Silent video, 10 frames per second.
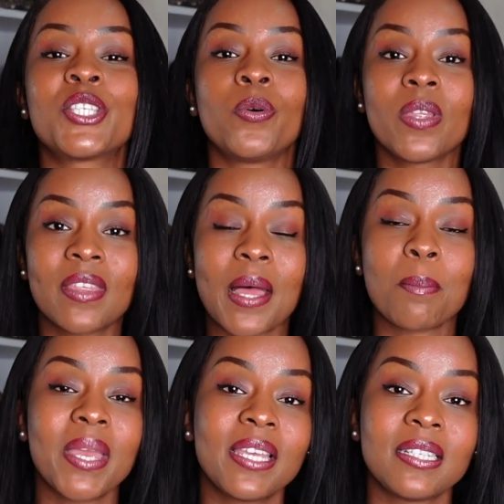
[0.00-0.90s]
So without
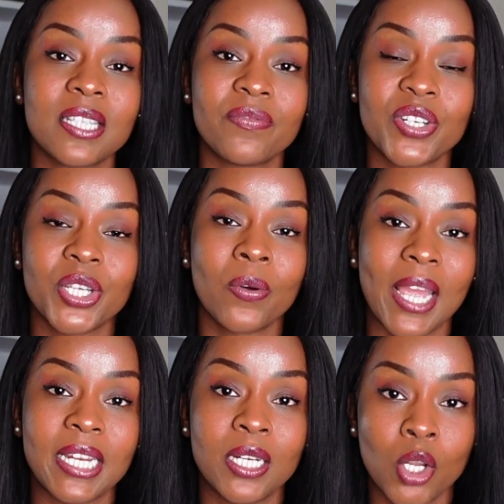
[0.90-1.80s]
making this video
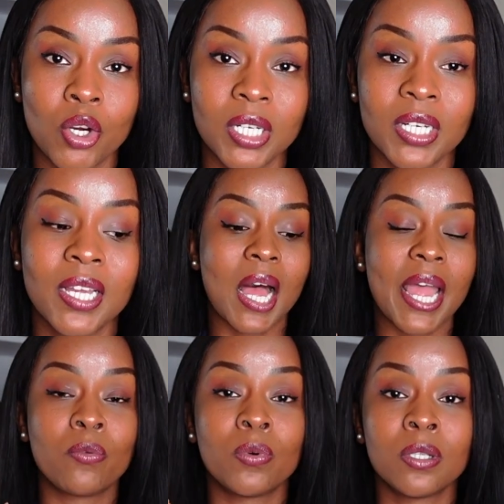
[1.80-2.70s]
any longer,
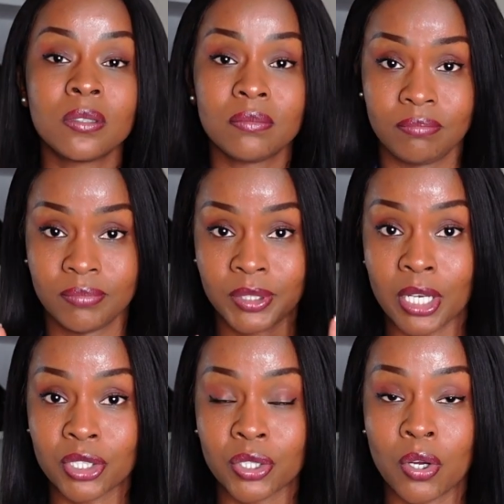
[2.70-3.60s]
I will
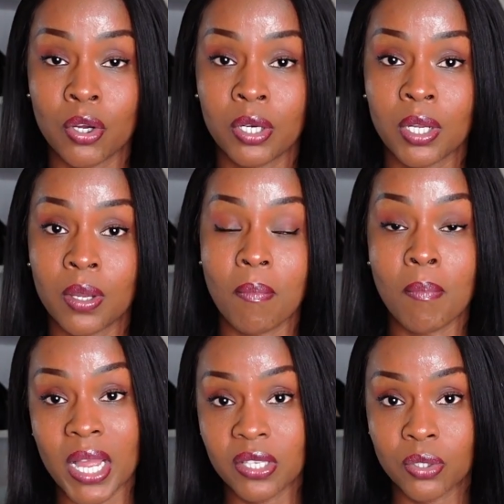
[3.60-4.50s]
touch on
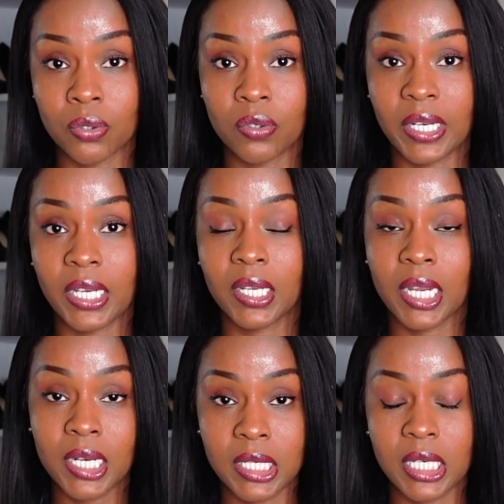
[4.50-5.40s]
my story
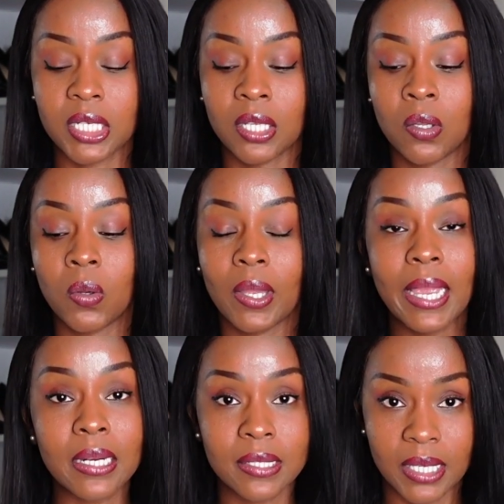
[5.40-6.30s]
in detail
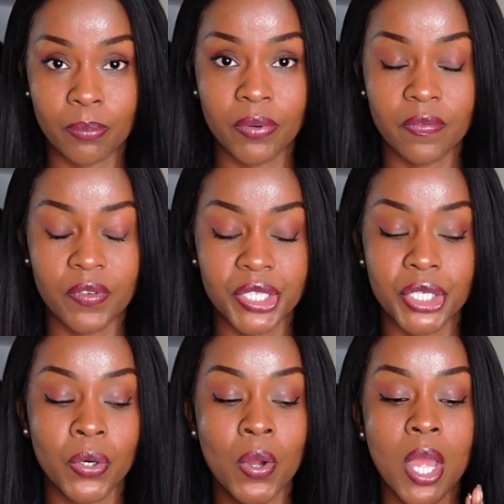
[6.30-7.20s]
in a separate
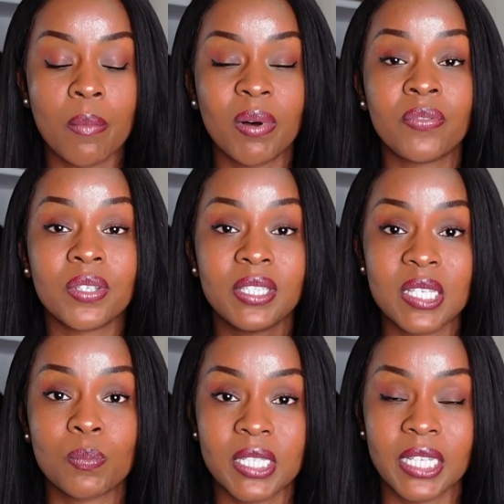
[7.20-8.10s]
video, but for
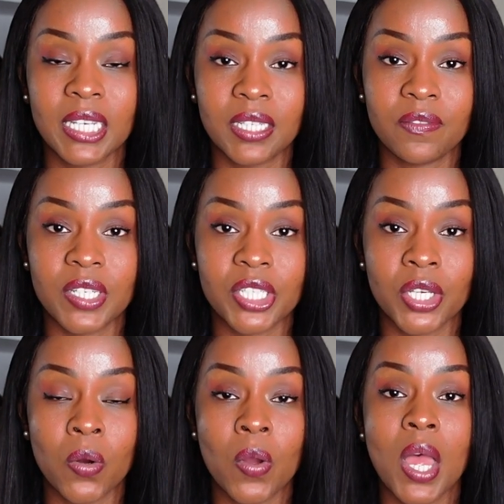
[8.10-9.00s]
this particular
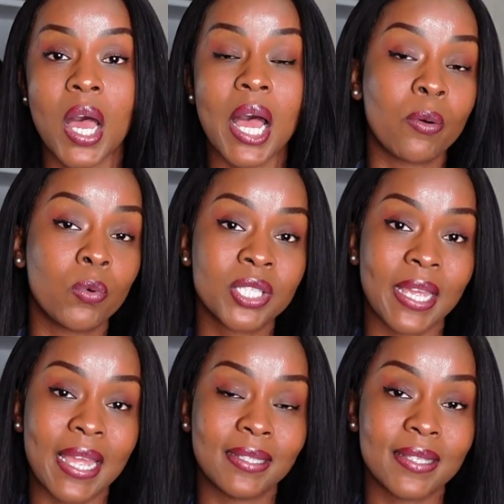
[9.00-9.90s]
video I want
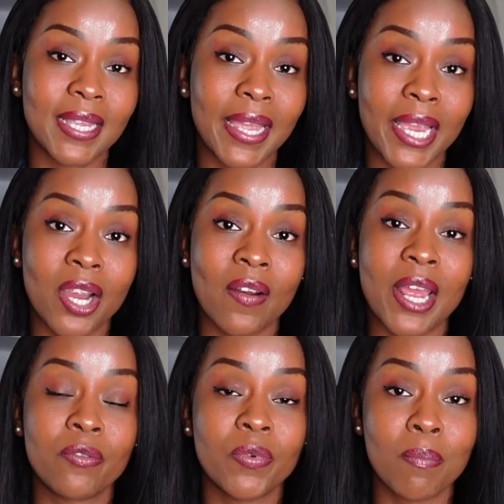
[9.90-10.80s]
to end this here
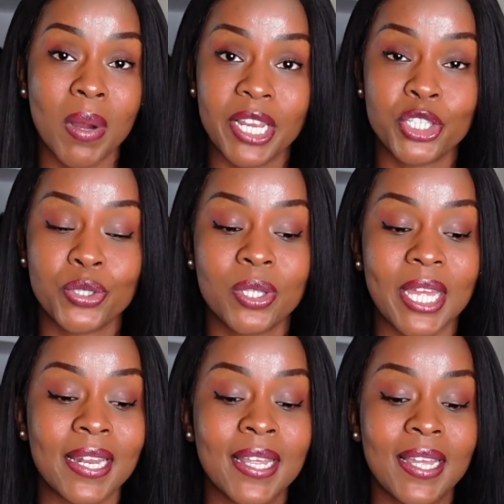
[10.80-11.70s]
and remind you that,